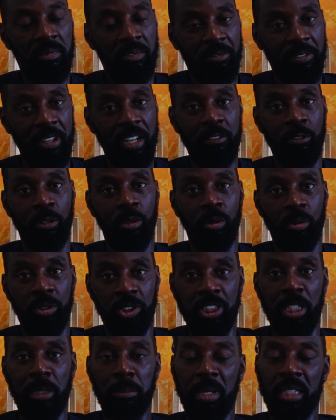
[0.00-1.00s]
Pharaoh
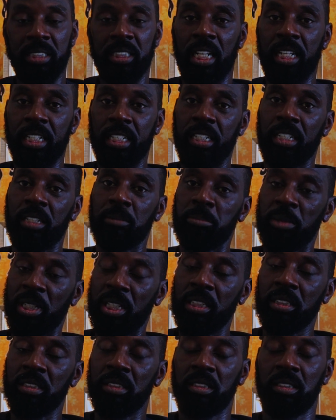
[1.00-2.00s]
Shephataki
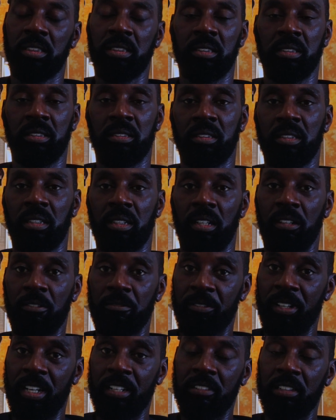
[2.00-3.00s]
means a
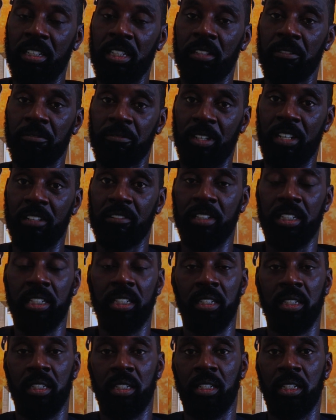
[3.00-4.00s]
very,
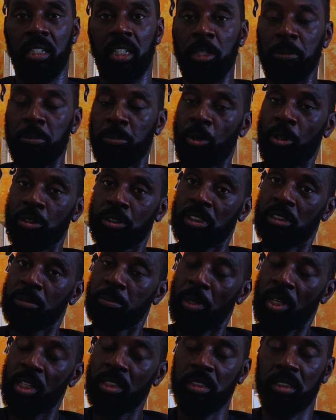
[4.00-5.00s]
very
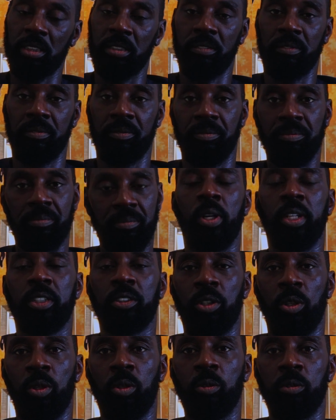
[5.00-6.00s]
important person. We're
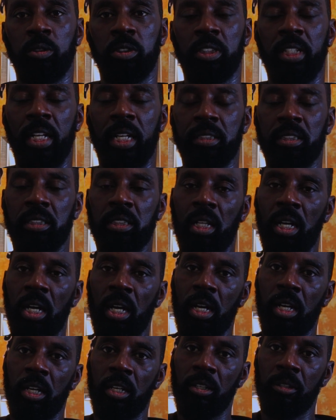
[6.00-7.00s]
told that
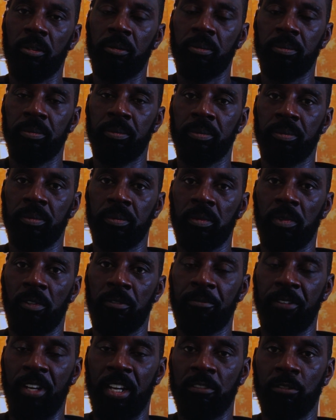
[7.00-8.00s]
um,
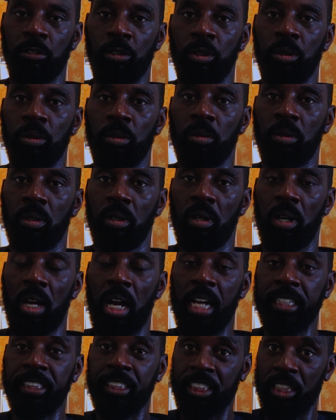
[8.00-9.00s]
Pharaoh
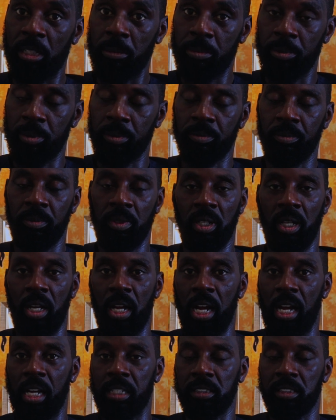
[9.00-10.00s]
Ajib,
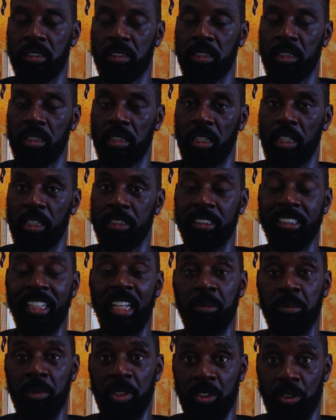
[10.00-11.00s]
as his
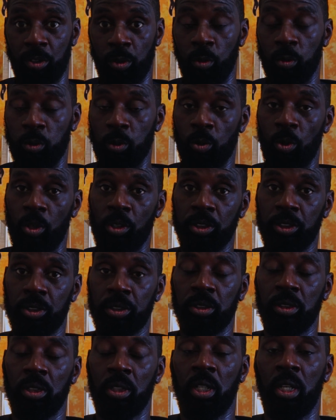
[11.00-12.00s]
name is told to
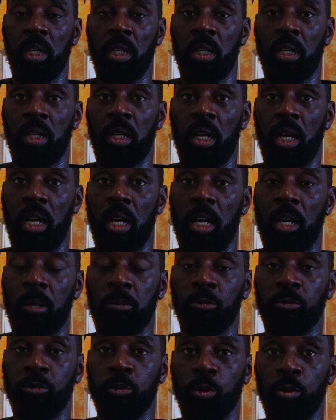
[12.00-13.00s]
us,
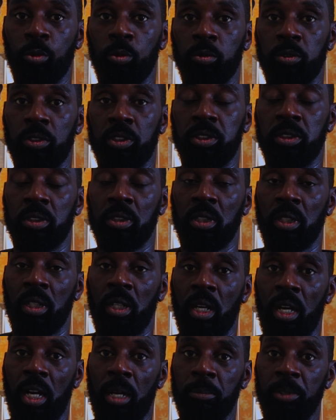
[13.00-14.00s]
um, ruled
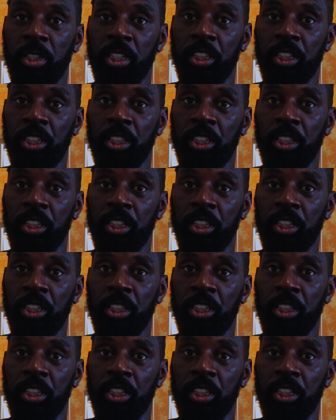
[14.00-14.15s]
um,